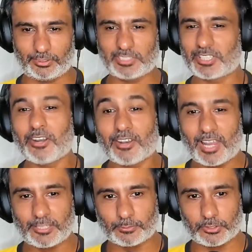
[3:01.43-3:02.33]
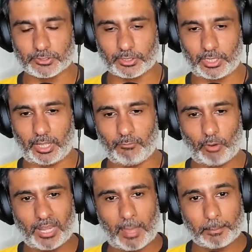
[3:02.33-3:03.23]
the generalized version.
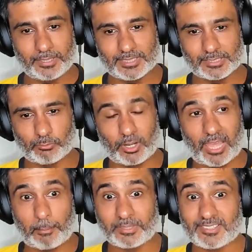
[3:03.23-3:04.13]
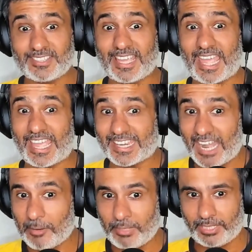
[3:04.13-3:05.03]
And what happens is, what happens in the
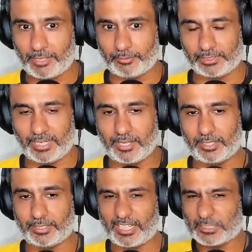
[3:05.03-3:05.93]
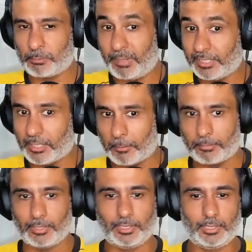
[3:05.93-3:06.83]
academic level then gets picked
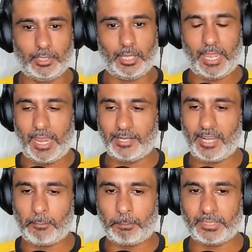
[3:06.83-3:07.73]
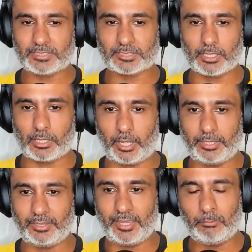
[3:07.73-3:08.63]
up, and
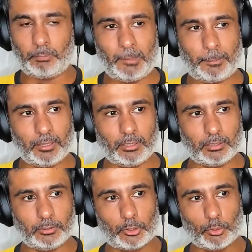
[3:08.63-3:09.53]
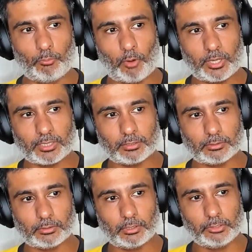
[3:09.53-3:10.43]
and then people do what
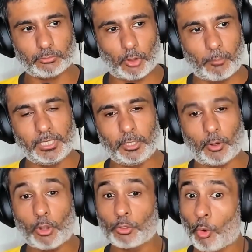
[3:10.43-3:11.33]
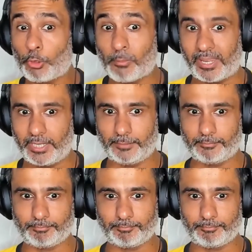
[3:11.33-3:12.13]
is commonly called court mining.